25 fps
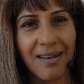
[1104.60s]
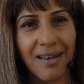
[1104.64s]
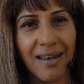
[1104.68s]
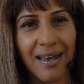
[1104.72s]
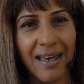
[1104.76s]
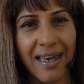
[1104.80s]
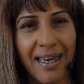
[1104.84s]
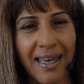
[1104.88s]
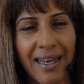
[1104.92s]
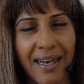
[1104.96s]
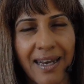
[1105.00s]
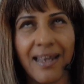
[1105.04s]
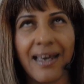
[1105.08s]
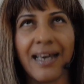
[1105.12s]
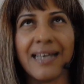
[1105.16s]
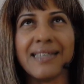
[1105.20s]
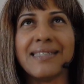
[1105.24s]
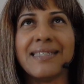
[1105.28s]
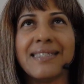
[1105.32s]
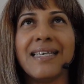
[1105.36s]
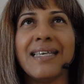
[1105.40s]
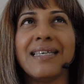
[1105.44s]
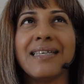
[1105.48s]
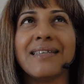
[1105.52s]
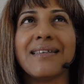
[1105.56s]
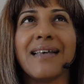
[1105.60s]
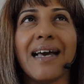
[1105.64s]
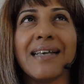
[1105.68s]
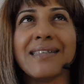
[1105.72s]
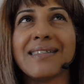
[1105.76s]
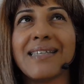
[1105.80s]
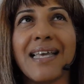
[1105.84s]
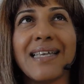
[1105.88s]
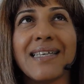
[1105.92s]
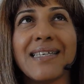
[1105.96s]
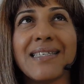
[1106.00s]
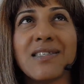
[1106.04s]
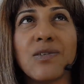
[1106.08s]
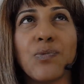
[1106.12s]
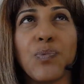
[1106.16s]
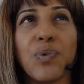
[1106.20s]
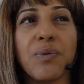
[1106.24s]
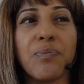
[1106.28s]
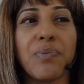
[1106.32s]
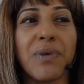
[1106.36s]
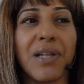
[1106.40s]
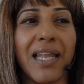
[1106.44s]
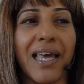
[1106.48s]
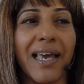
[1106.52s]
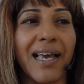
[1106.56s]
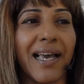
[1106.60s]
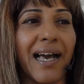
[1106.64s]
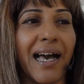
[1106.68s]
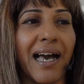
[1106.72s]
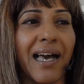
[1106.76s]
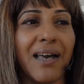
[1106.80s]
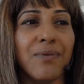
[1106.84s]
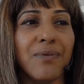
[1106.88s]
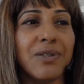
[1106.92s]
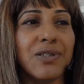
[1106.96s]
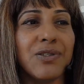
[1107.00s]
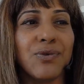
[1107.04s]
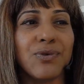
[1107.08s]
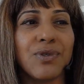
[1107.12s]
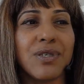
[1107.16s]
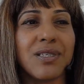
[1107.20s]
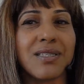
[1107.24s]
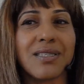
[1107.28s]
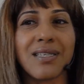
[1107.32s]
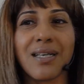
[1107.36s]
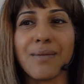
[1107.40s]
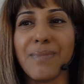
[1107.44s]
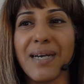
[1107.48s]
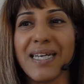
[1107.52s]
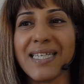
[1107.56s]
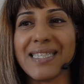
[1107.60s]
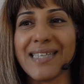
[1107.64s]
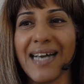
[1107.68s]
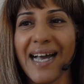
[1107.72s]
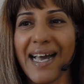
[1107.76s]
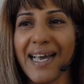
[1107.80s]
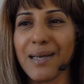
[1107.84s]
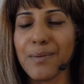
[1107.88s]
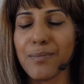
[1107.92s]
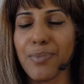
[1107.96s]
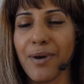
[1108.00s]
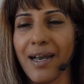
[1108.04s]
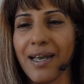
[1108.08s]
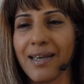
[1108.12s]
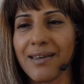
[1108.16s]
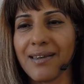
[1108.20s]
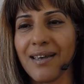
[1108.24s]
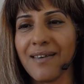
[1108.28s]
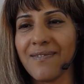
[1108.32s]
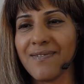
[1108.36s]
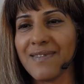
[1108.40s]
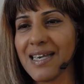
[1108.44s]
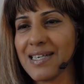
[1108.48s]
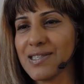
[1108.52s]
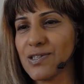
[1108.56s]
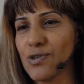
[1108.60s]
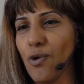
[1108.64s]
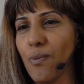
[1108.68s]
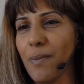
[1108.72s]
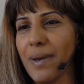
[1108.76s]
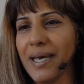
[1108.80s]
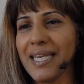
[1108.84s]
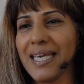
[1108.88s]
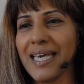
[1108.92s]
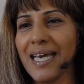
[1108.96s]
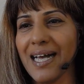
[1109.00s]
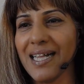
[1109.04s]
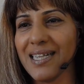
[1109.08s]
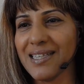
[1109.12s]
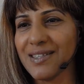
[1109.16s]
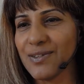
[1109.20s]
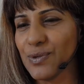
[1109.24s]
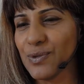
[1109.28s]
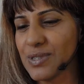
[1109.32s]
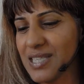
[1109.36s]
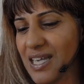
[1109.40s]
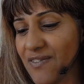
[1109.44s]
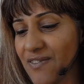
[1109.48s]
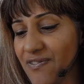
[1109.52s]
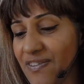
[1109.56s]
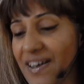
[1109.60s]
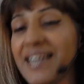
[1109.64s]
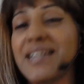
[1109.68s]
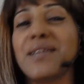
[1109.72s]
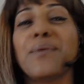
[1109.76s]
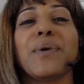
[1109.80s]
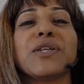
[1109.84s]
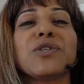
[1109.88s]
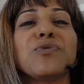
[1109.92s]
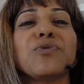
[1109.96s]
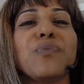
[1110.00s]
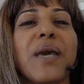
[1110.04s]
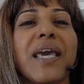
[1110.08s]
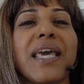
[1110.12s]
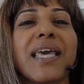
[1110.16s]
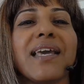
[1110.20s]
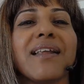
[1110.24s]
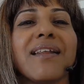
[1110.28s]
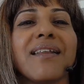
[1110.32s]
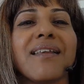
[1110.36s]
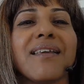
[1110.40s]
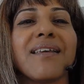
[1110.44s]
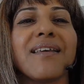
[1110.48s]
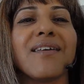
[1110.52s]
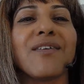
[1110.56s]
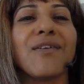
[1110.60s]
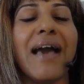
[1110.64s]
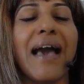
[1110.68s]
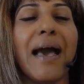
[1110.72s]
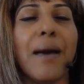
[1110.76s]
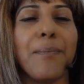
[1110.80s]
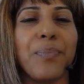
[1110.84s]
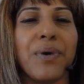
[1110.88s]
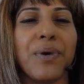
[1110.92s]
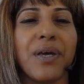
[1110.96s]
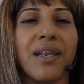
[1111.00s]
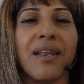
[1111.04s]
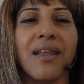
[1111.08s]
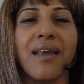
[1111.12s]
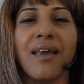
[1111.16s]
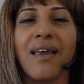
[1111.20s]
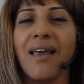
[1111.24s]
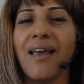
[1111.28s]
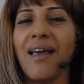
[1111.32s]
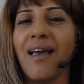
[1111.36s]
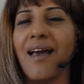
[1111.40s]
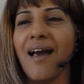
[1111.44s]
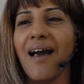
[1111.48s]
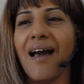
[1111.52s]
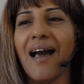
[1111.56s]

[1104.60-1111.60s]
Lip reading: And I say this to people, like, I will do this till my dying breath. If there's no money, I'll do this. I'll find a way to make it happen.